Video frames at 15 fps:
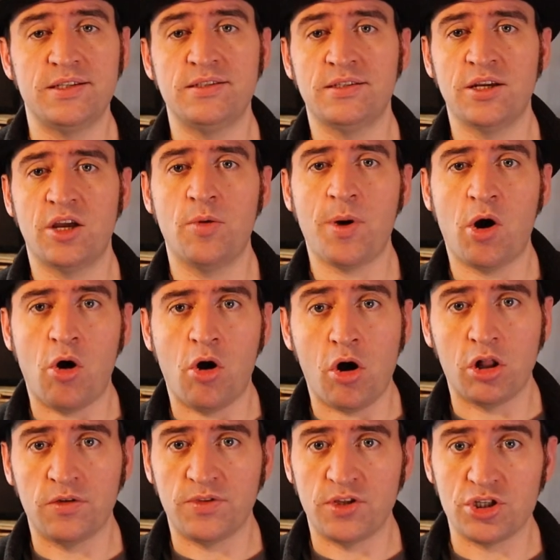I can tell you about
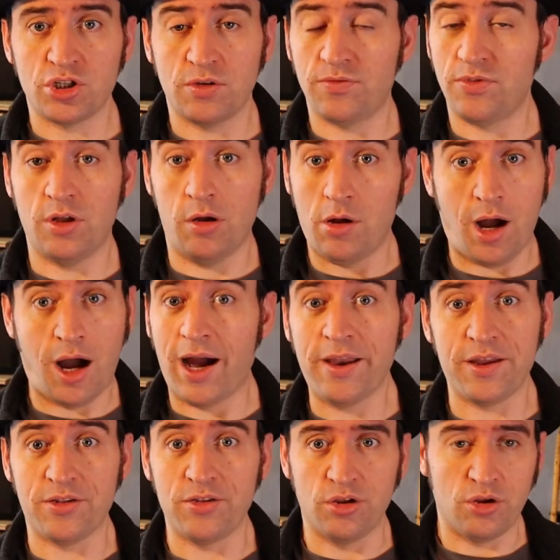all of the stuff that
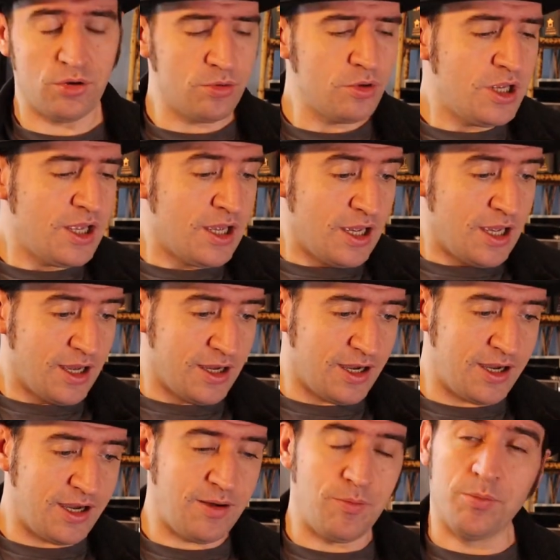I didn't do,
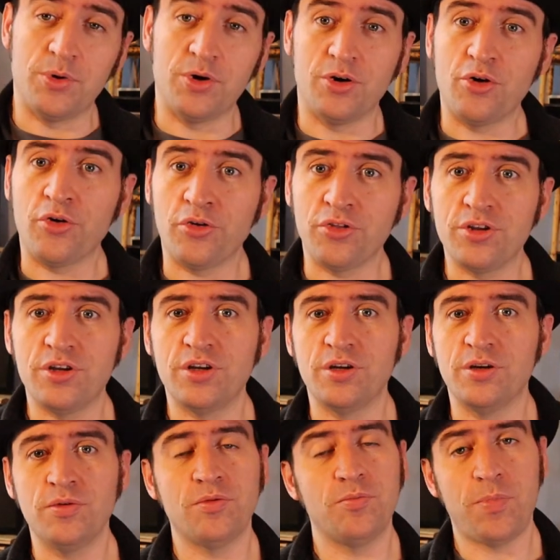but
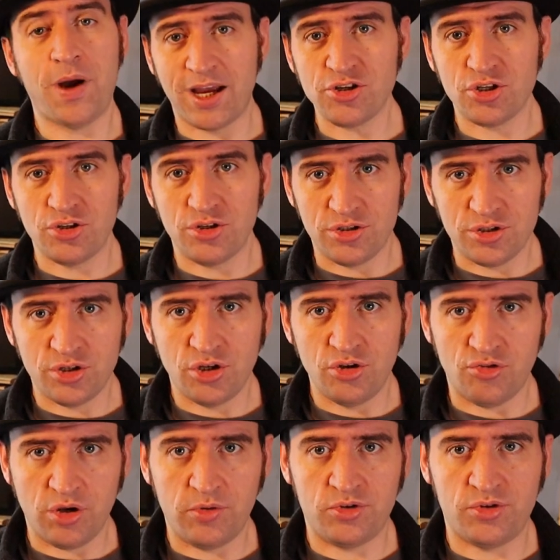other passionate
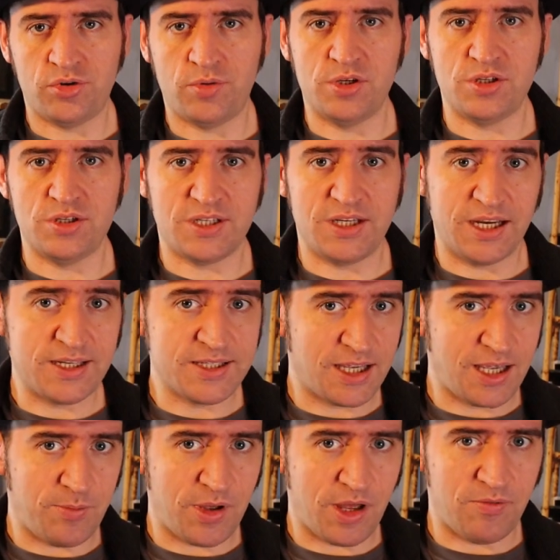contributors to
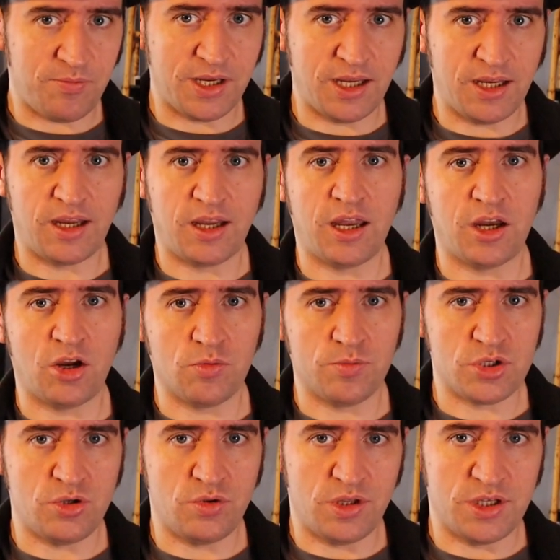Inkscape have been getting
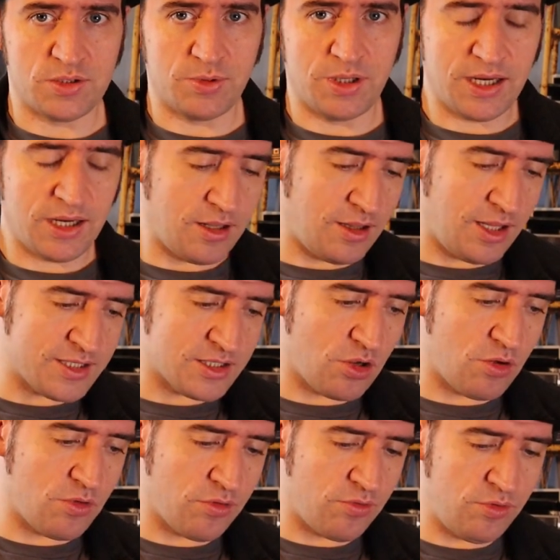up to this week, let's
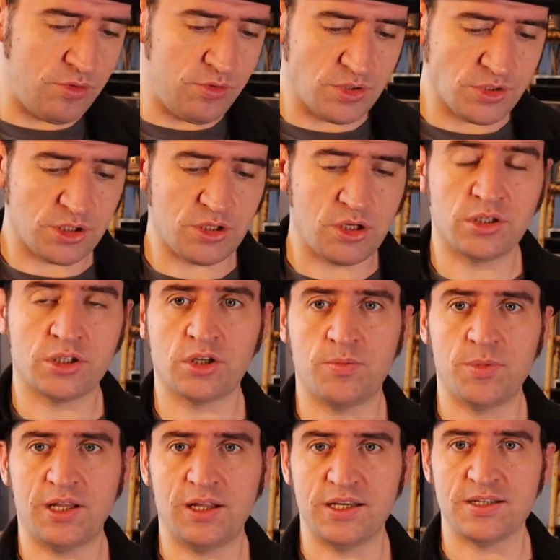go through
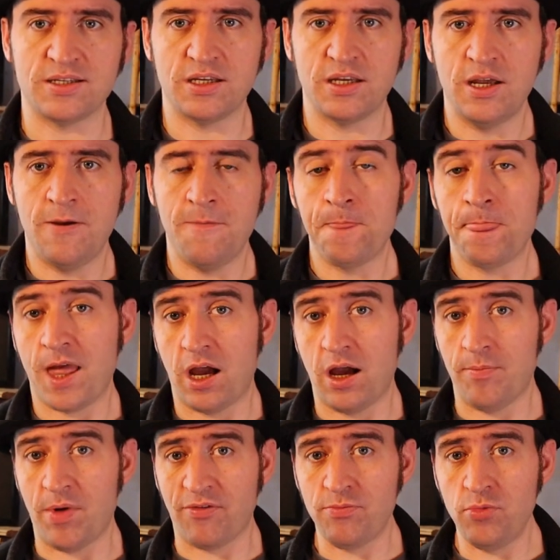some of the list.
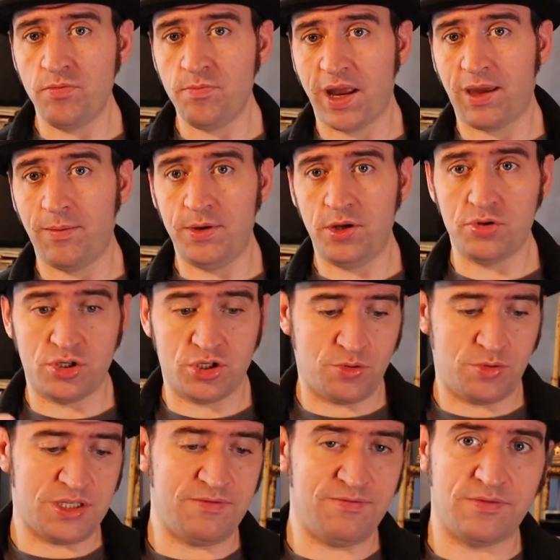I've moved my computer
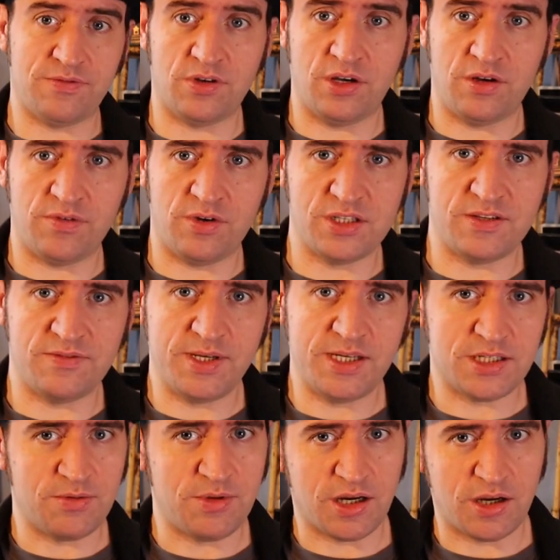so it's in front of
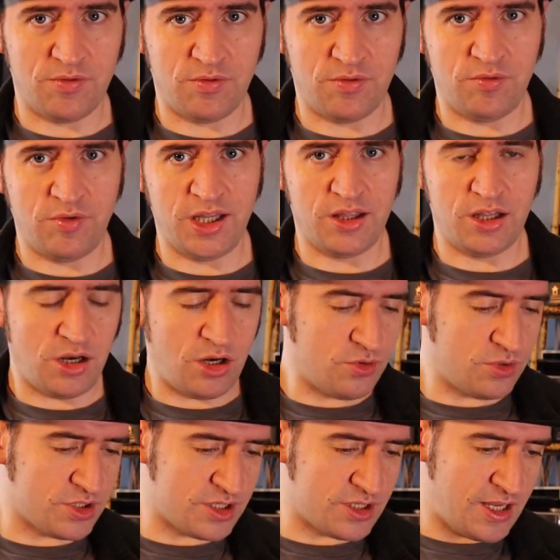me so I can read the
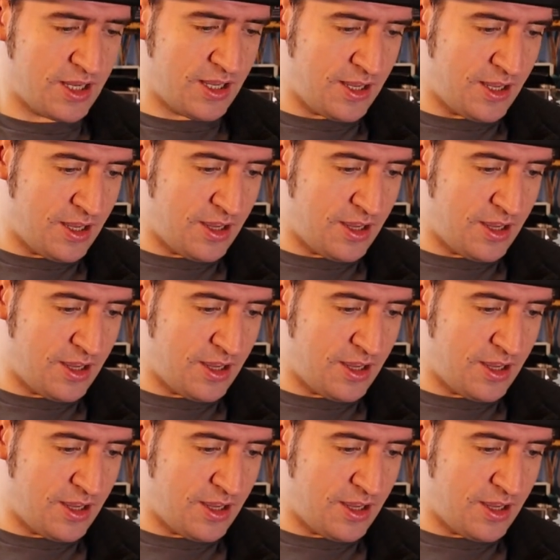notes.